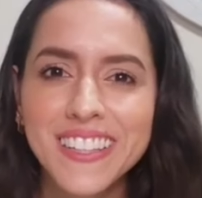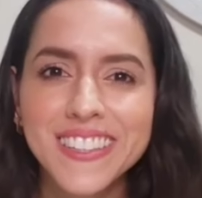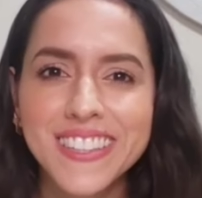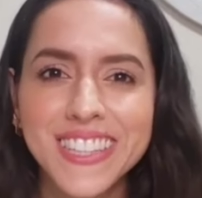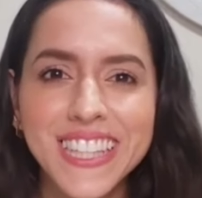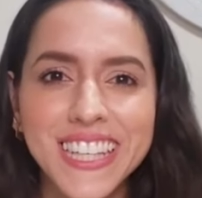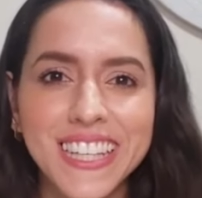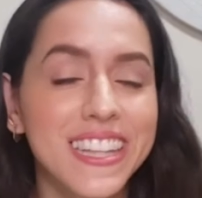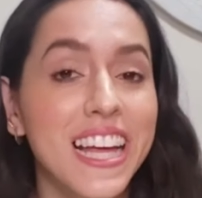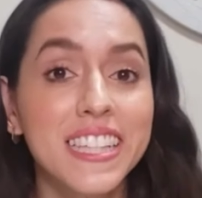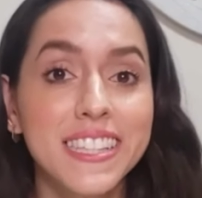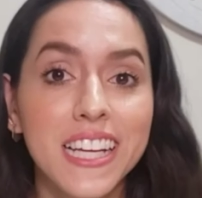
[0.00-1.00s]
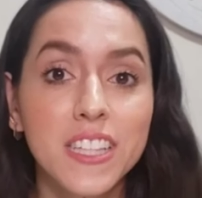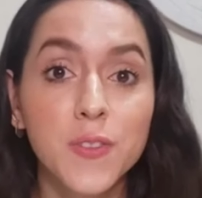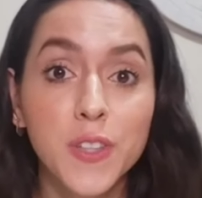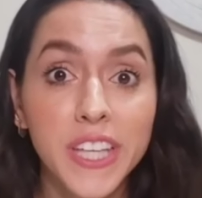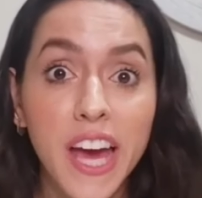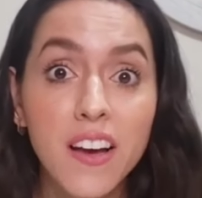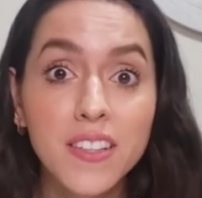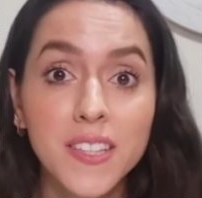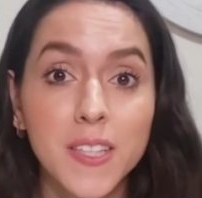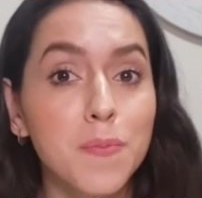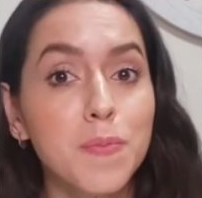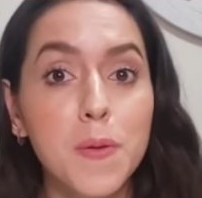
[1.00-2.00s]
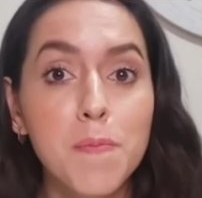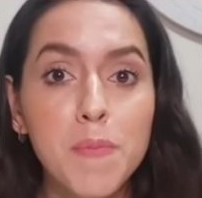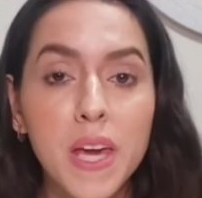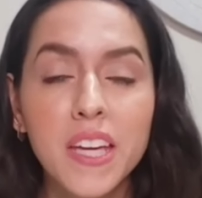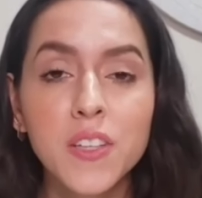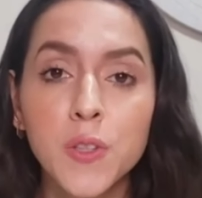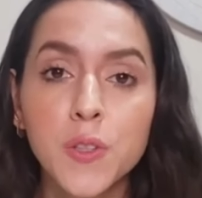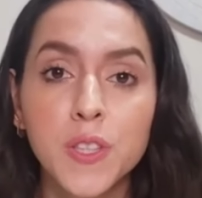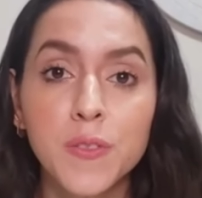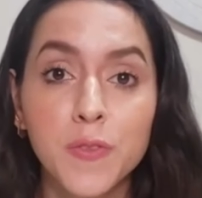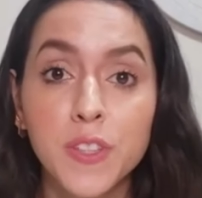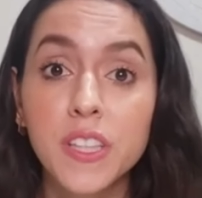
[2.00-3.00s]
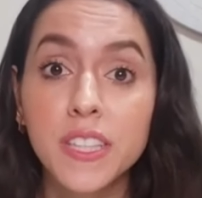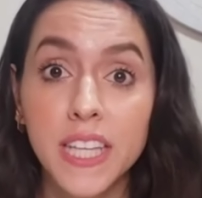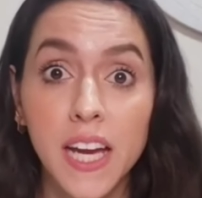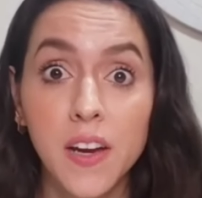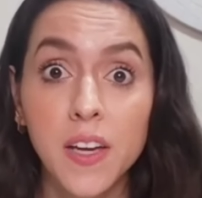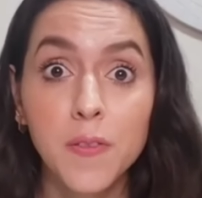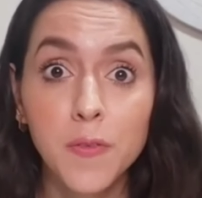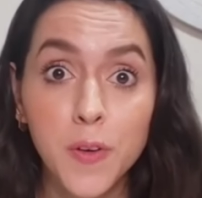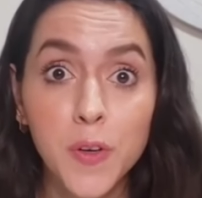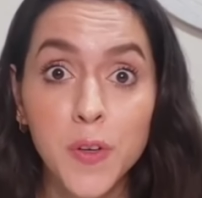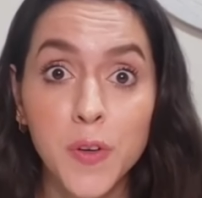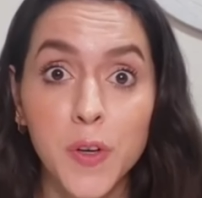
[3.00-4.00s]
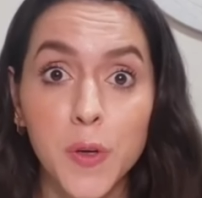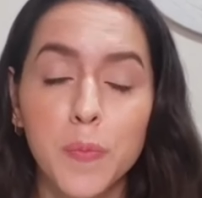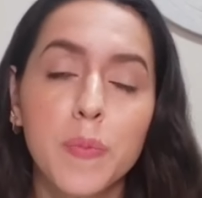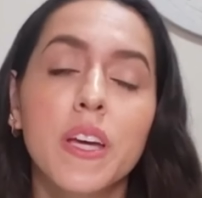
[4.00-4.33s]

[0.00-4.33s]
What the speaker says: C. That stands for calcium, the main nutrient for the dairy food group.